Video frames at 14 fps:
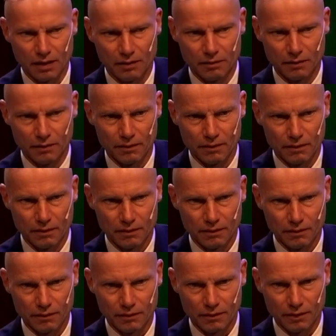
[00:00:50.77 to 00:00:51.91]
uh,
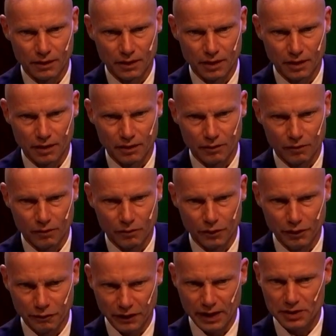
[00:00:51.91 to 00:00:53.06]
we face many
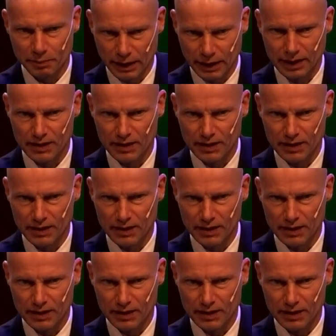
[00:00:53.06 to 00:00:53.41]
challenges and